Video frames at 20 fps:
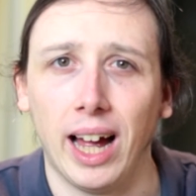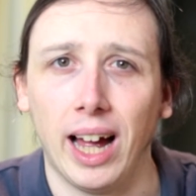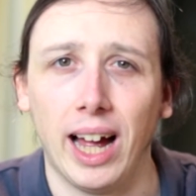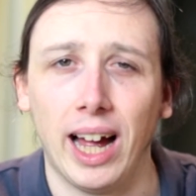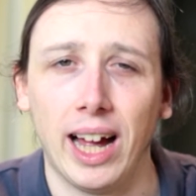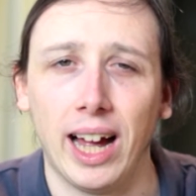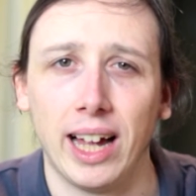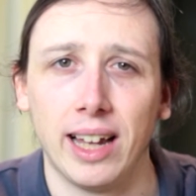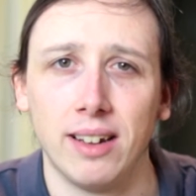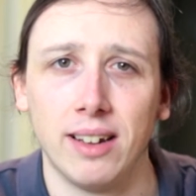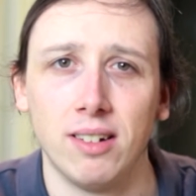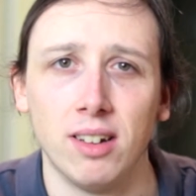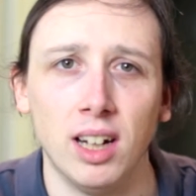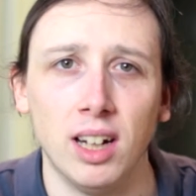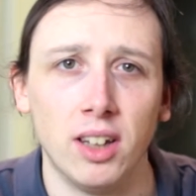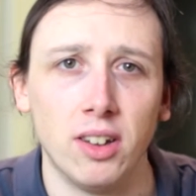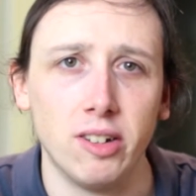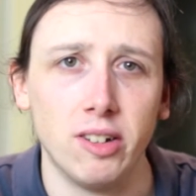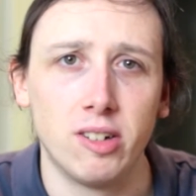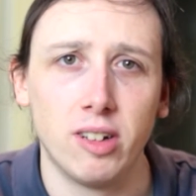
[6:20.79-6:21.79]
And
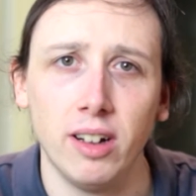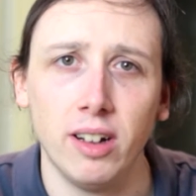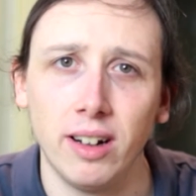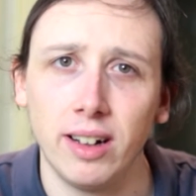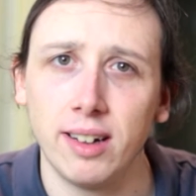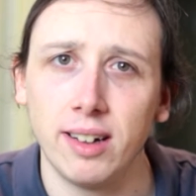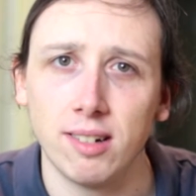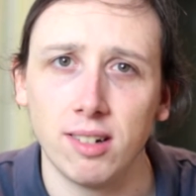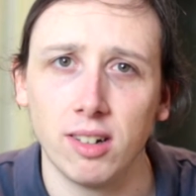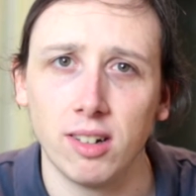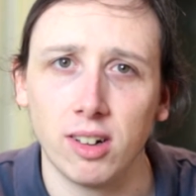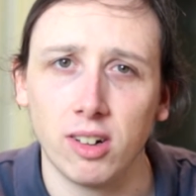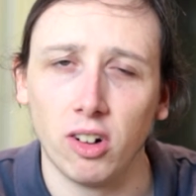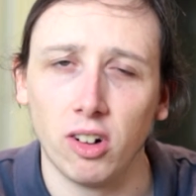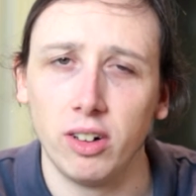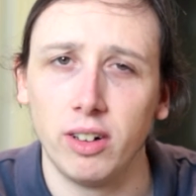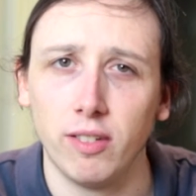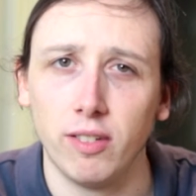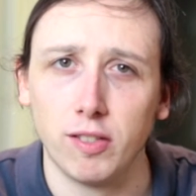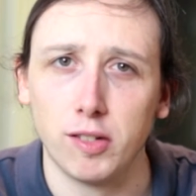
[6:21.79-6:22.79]
there certainly isn't the
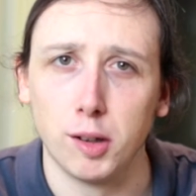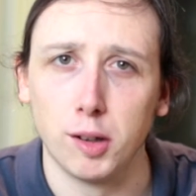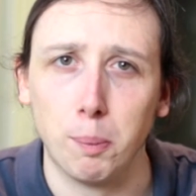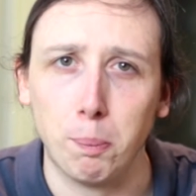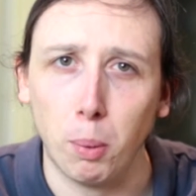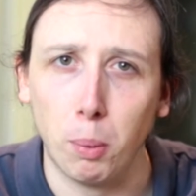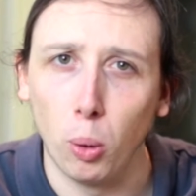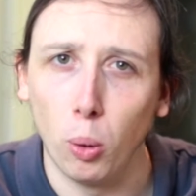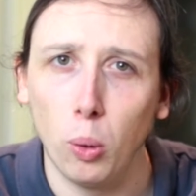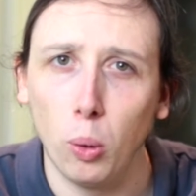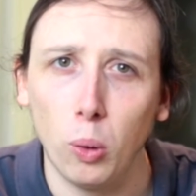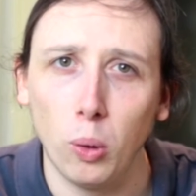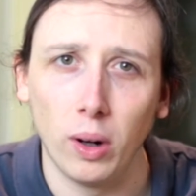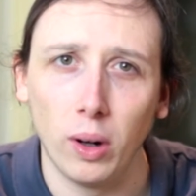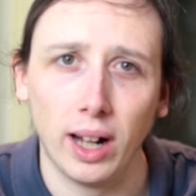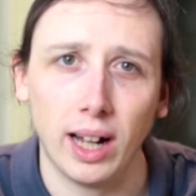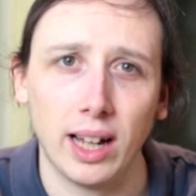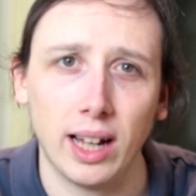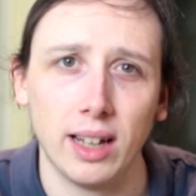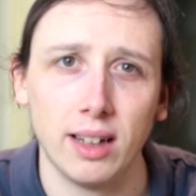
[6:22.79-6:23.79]
kind of
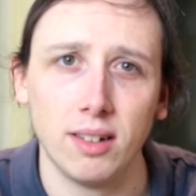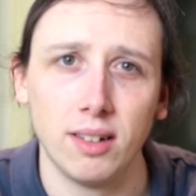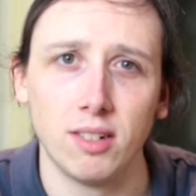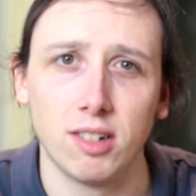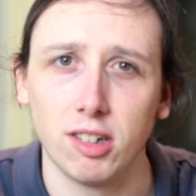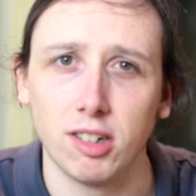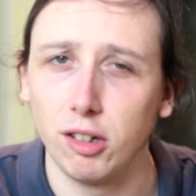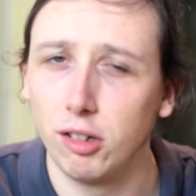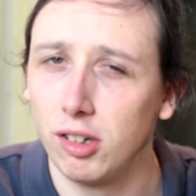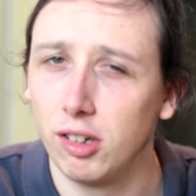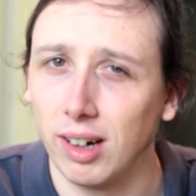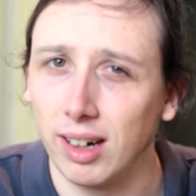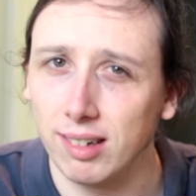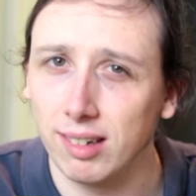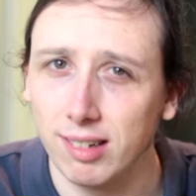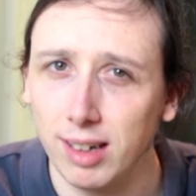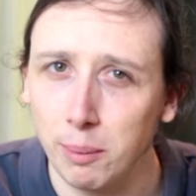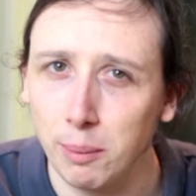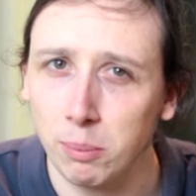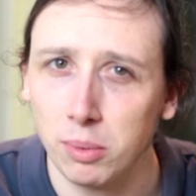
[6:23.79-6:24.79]
support and social
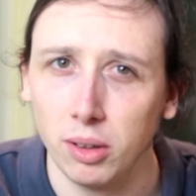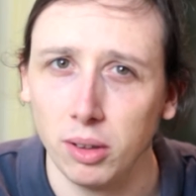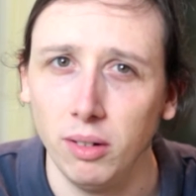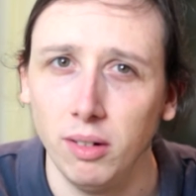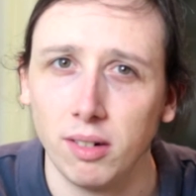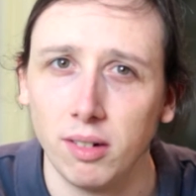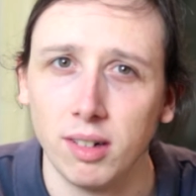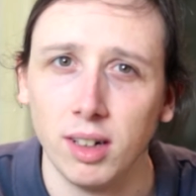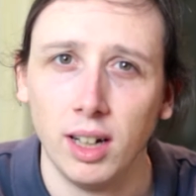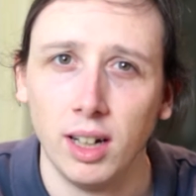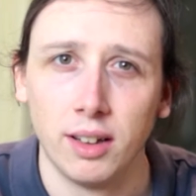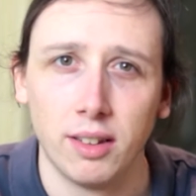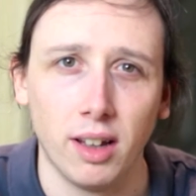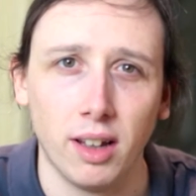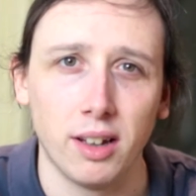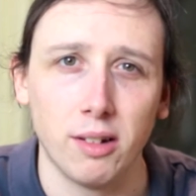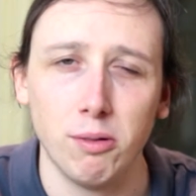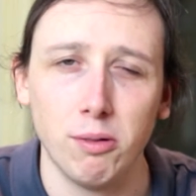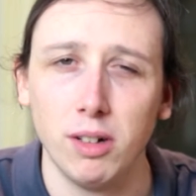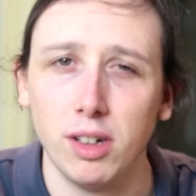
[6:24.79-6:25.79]
acceptance
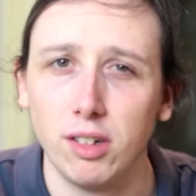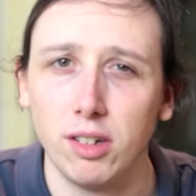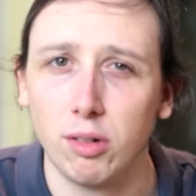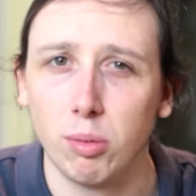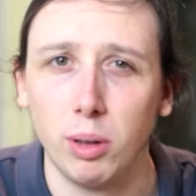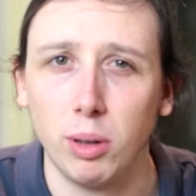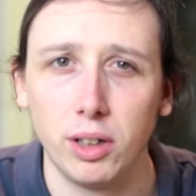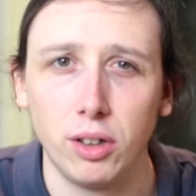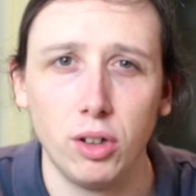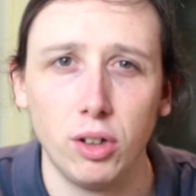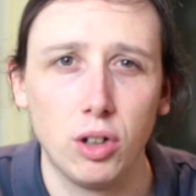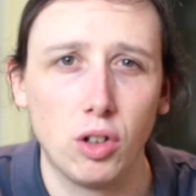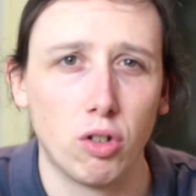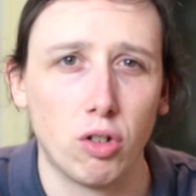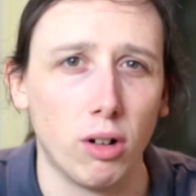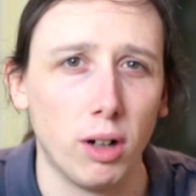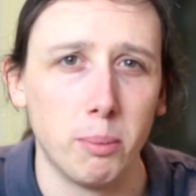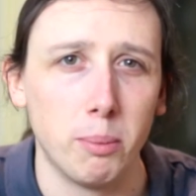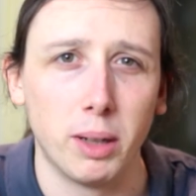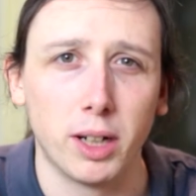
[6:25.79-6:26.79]
that there is when you
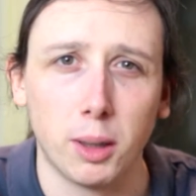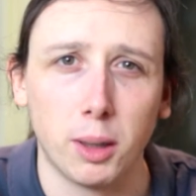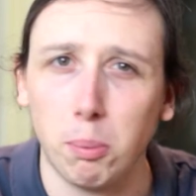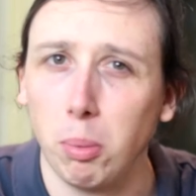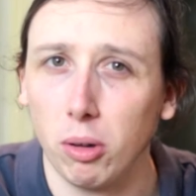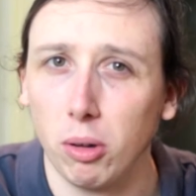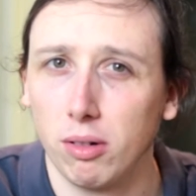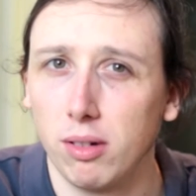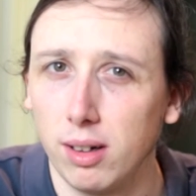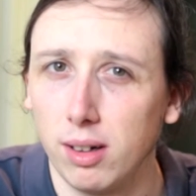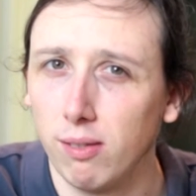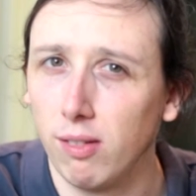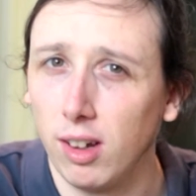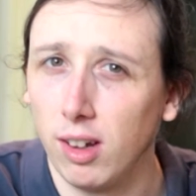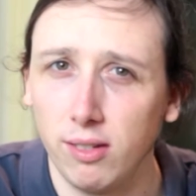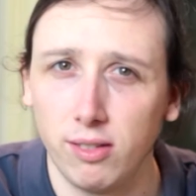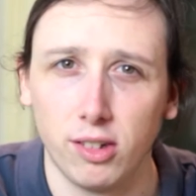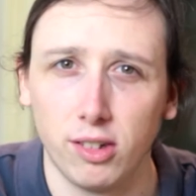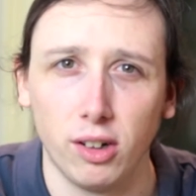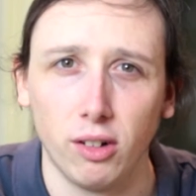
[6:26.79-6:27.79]
try and make a positive
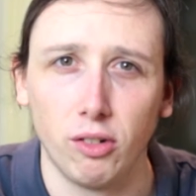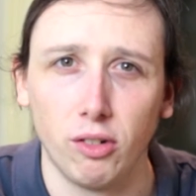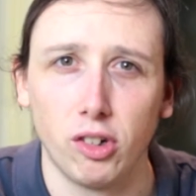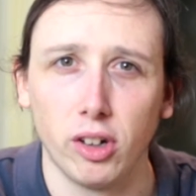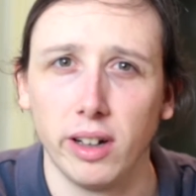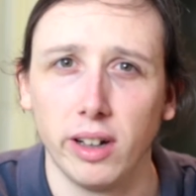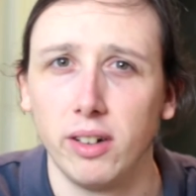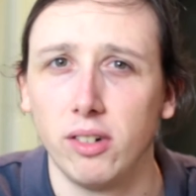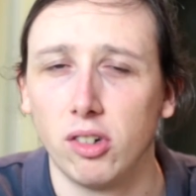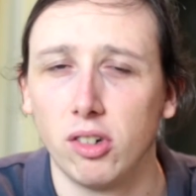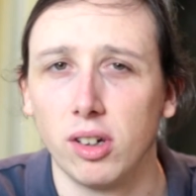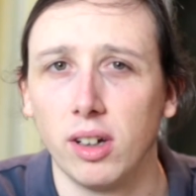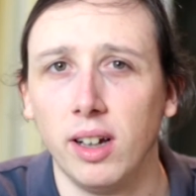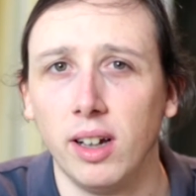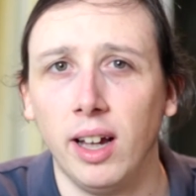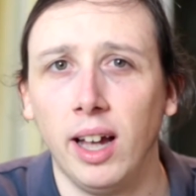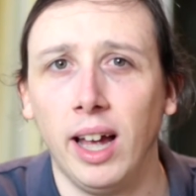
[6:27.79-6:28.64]
lifestyle change.